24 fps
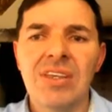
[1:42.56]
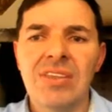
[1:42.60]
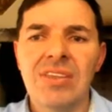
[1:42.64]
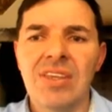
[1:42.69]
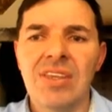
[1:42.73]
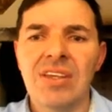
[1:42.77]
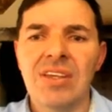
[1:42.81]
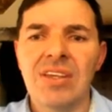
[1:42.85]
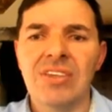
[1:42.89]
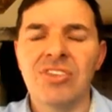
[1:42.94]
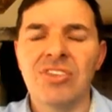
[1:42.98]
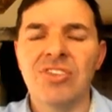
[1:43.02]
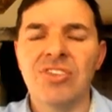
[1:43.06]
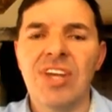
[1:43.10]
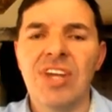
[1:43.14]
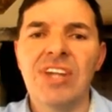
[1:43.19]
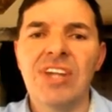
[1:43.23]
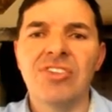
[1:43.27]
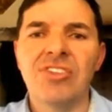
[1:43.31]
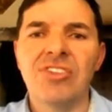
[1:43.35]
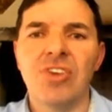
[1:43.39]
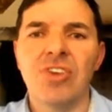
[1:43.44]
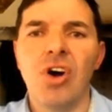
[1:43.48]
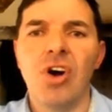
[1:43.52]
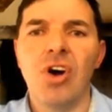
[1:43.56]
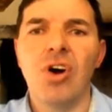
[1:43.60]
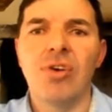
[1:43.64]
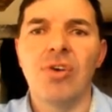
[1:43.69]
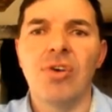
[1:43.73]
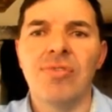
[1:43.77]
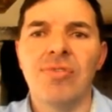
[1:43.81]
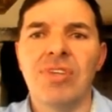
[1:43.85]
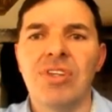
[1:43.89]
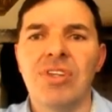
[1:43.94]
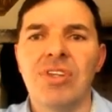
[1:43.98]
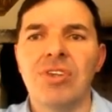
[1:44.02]
exchange
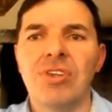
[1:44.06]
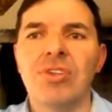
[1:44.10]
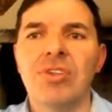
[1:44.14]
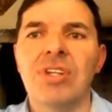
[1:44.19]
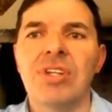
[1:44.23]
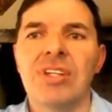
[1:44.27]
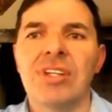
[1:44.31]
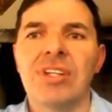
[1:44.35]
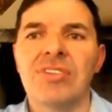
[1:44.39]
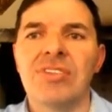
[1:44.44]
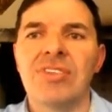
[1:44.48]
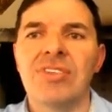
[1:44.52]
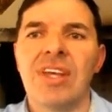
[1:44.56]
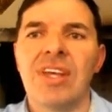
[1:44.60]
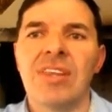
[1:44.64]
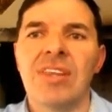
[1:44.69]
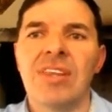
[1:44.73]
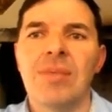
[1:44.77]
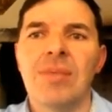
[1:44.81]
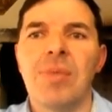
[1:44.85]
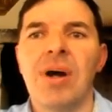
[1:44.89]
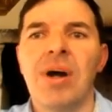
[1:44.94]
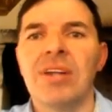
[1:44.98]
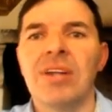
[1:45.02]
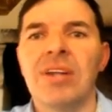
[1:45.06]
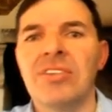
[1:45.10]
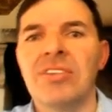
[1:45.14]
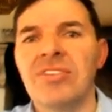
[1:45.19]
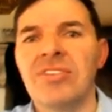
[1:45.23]
of the units and the buying